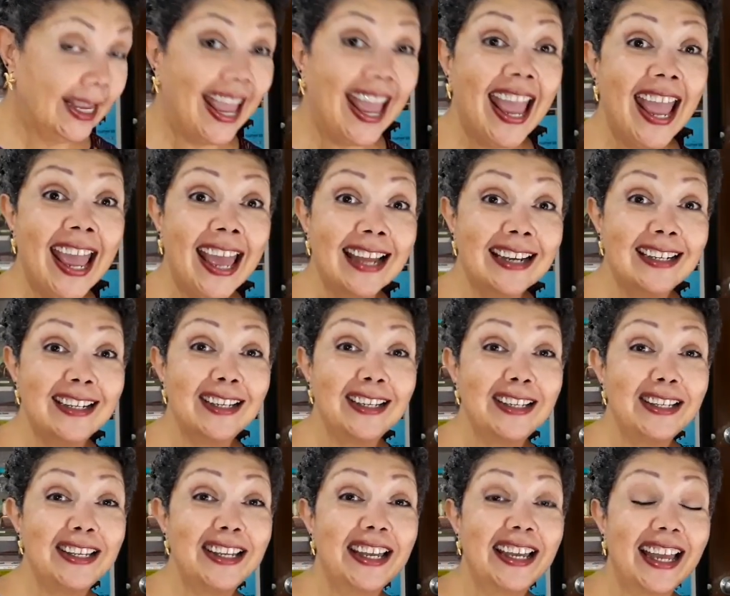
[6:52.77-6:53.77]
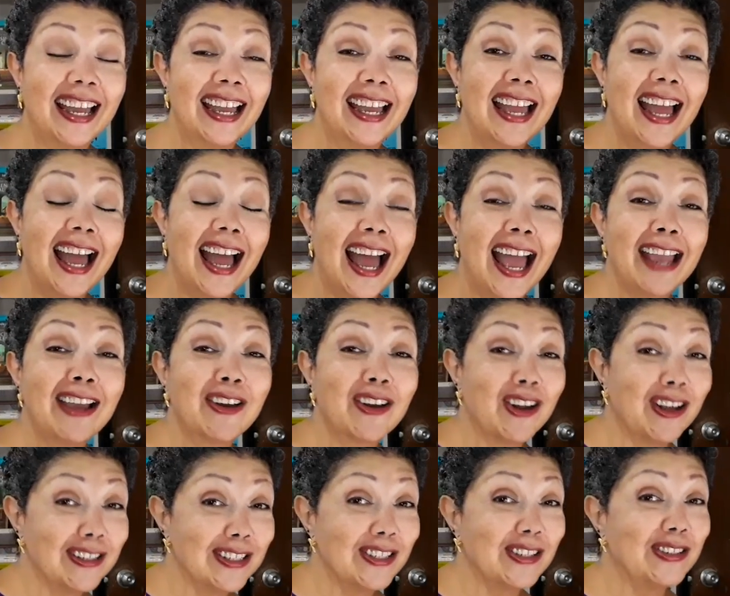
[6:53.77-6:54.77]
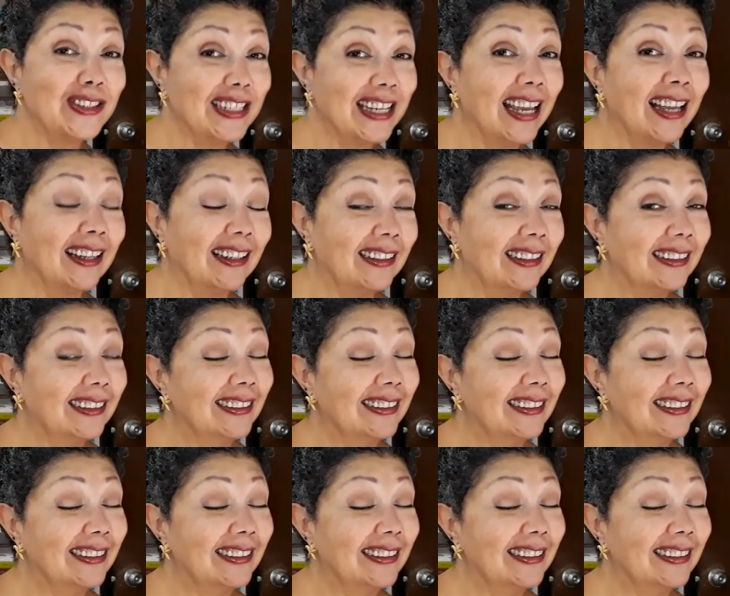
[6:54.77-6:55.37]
And I could also tell